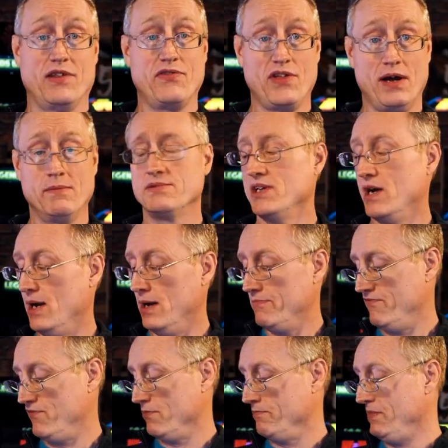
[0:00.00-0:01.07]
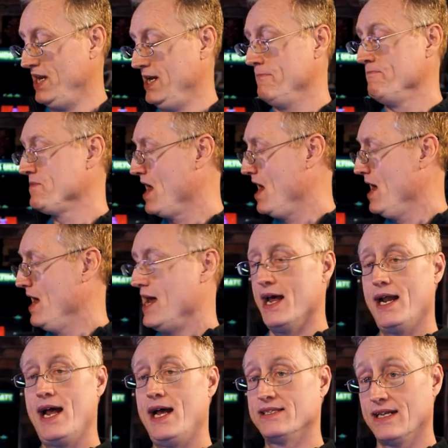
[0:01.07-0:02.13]
thumbs up from me. It
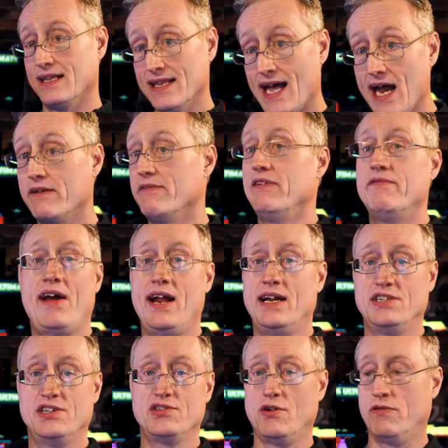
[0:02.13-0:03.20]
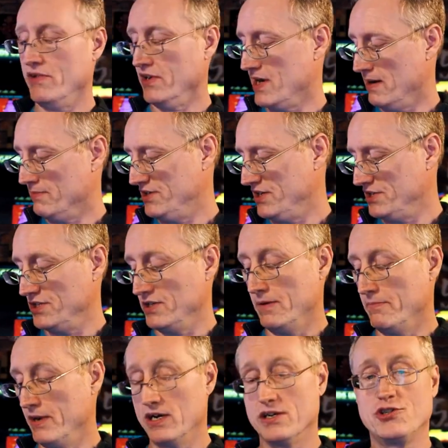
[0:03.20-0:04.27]
has a lot of advantages over the competition, the
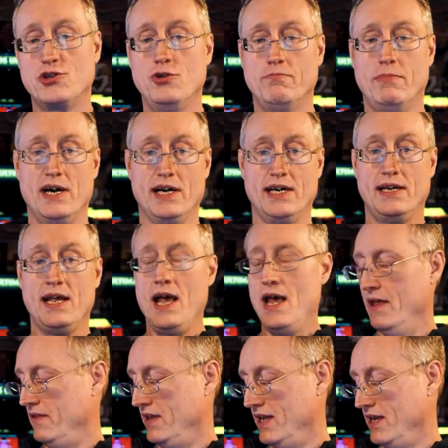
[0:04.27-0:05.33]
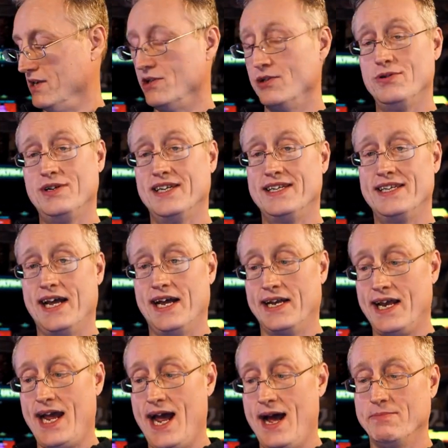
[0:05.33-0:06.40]
bigger scoop bucket, the included 10
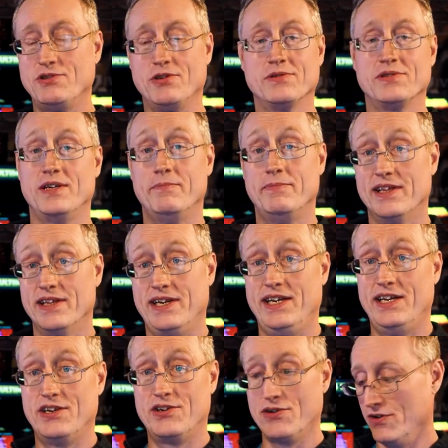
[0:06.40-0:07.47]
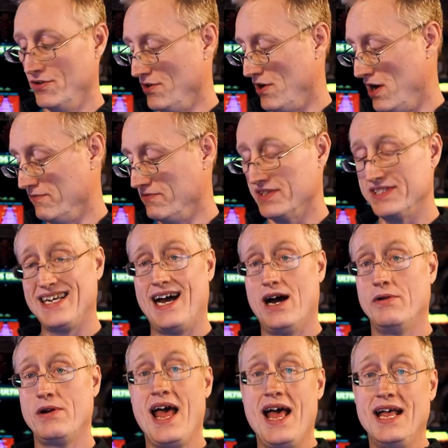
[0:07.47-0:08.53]
capsules, the ability to turn off the
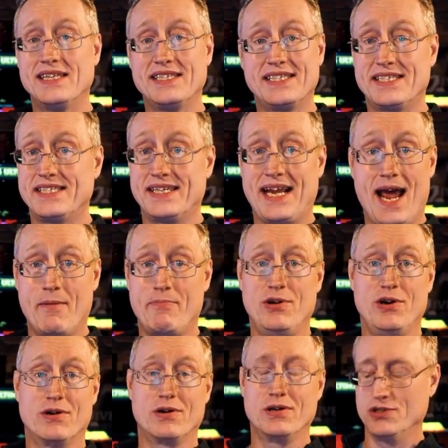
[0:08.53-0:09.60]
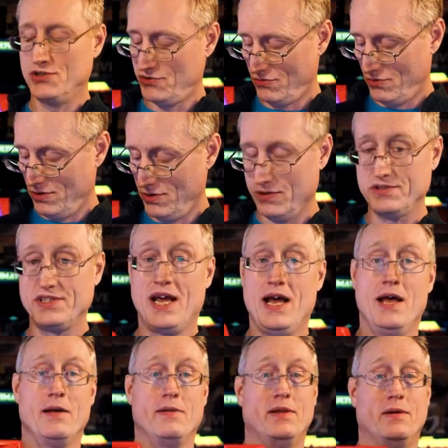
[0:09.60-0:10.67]
sound, snappier controls,
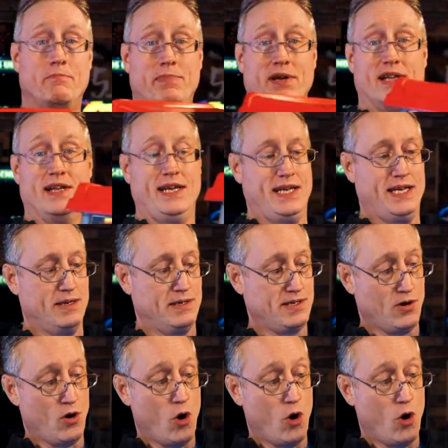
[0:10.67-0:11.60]
the ability to, to,